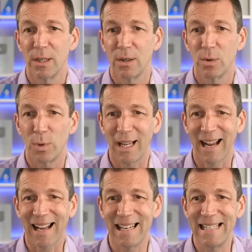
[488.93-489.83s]
with a
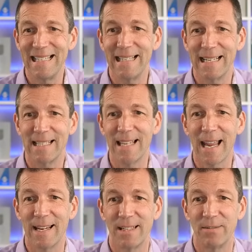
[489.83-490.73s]
clean
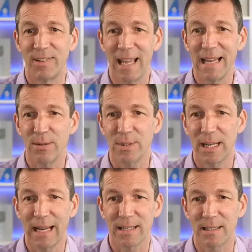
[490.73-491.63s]
executive layout.
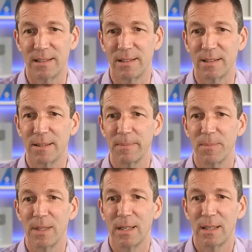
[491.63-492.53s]
Excellent.
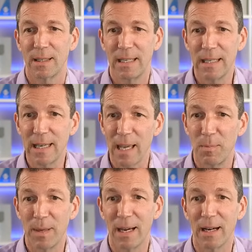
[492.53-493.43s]
Key K
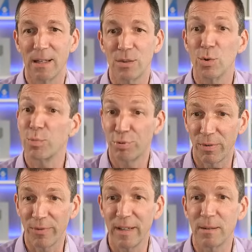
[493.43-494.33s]
P Is or
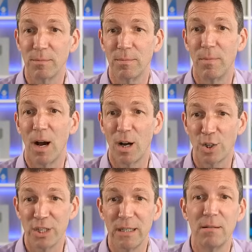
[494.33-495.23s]
profit.
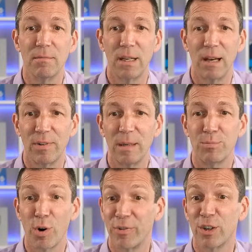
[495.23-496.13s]
Margin, lovely.
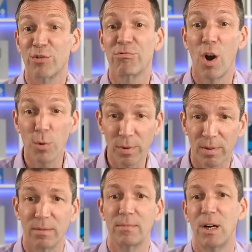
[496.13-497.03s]
Profit
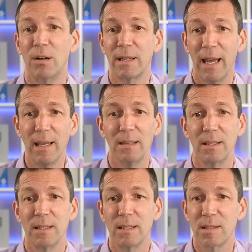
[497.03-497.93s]
growth, okay.
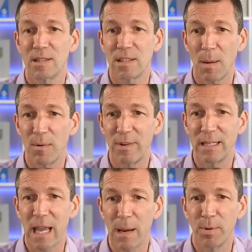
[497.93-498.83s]
Summary
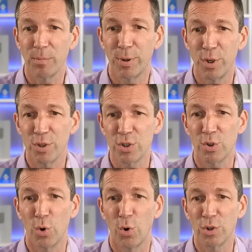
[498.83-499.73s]
table per
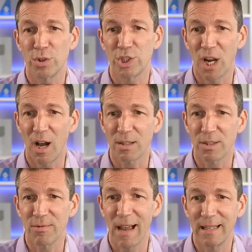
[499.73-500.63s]
store. Charts
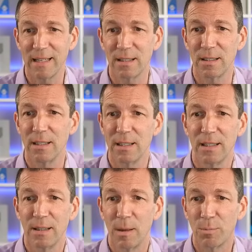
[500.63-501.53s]
are added.
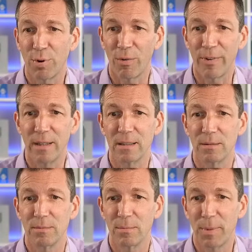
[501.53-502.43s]
Profit
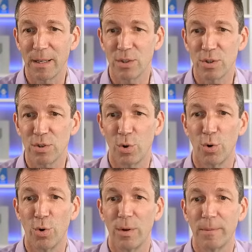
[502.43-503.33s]
by store.